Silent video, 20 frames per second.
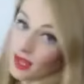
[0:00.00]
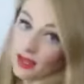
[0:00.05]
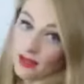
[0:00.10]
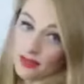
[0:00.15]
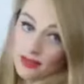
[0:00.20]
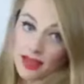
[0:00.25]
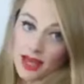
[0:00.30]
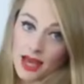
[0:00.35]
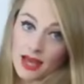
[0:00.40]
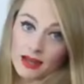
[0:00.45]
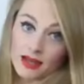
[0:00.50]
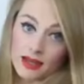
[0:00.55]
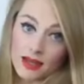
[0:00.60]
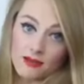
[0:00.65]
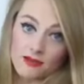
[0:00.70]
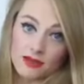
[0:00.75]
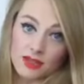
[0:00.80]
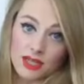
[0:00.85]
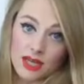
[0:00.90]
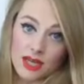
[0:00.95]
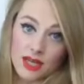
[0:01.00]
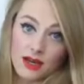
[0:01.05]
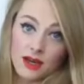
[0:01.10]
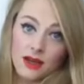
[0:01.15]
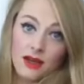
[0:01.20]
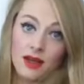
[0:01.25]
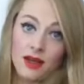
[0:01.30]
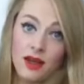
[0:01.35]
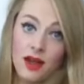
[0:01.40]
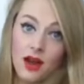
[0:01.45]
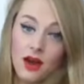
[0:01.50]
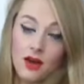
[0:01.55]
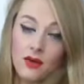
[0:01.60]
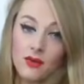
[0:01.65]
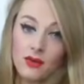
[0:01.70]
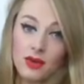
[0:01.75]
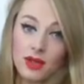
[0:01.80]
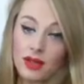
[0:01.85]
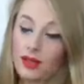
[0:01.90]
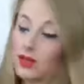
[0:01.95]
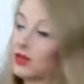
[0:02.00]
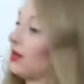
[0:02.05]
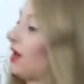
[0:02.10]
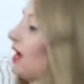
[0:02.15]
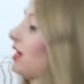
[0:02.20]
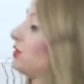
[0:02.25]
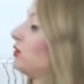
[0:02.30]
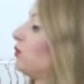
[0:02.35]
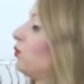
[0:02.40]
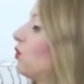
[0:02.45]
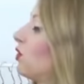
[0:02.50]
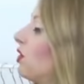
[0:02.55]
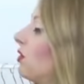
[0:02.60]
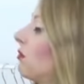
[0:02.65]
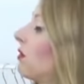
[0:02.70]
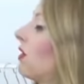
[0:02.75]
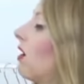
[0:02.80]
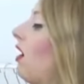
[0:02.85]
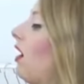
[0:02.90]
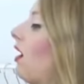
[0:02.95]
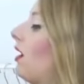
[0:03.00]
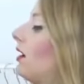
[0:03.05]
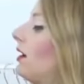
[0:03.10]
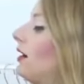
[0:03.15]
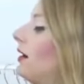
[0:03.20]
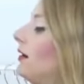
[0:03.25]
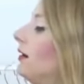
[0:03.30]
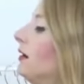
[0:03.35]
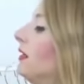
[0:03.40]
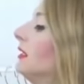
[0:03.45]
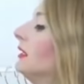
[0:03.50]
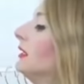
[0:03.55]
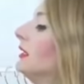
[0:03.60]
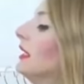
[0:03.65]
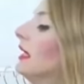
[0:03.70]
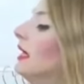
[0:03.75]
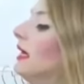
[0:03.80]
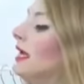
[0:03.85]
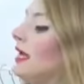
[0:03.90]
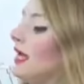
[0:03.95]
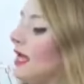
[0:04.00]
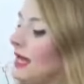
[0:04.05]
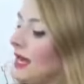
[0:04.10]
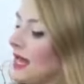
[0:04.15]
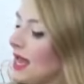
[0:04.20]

and that gives it a really nice warm collar. It